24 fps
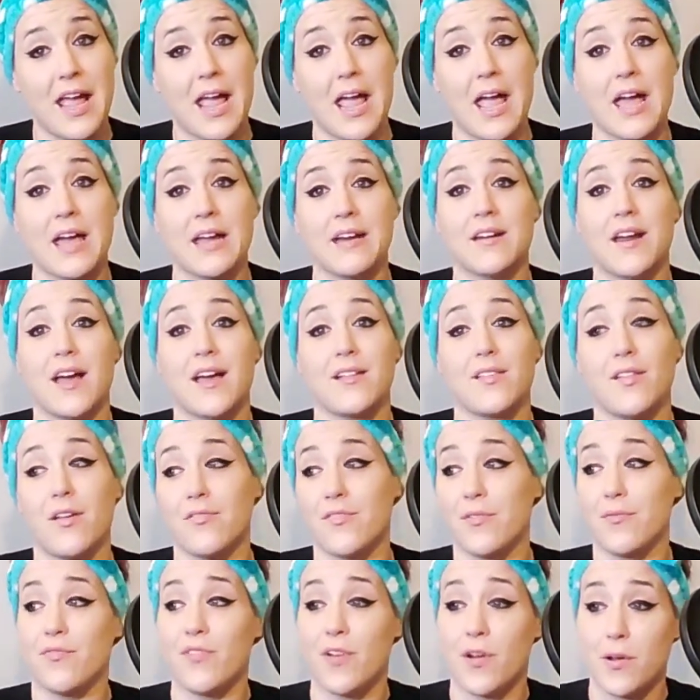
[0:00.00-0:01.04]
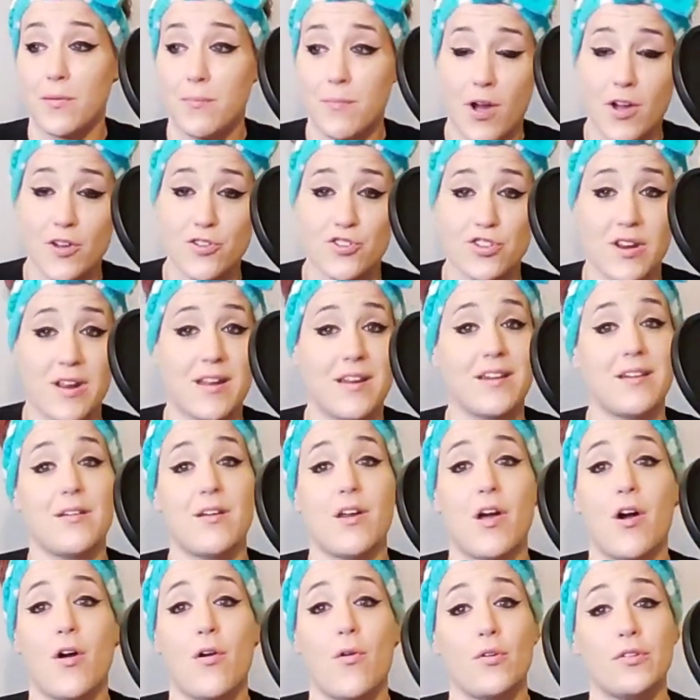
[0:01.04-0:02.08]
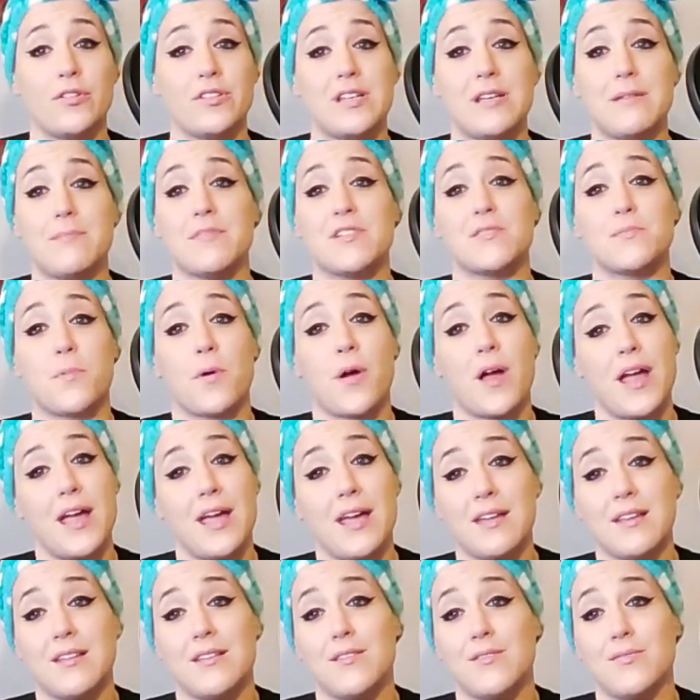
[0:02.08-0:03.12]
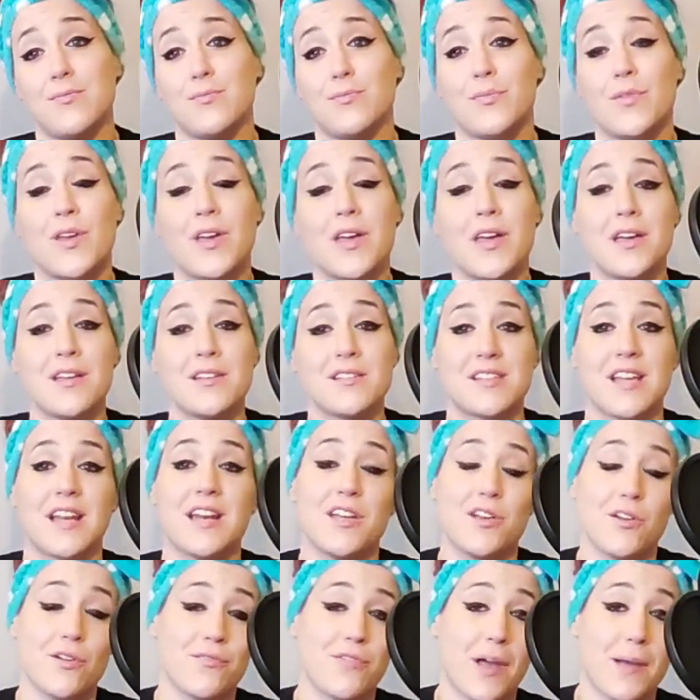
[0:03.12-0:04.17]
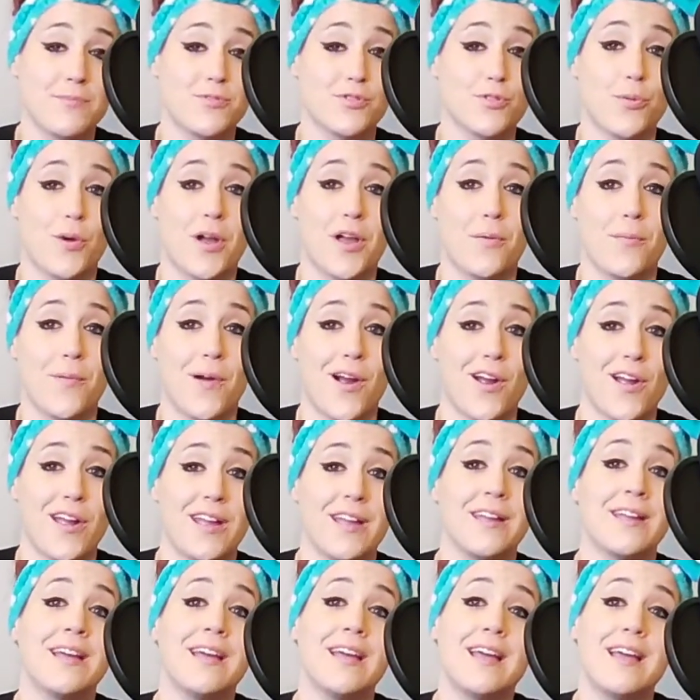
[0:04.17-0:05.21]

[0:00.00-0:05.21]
and I love him very much, and our whole team is praying and sending good vibes your way, Omari.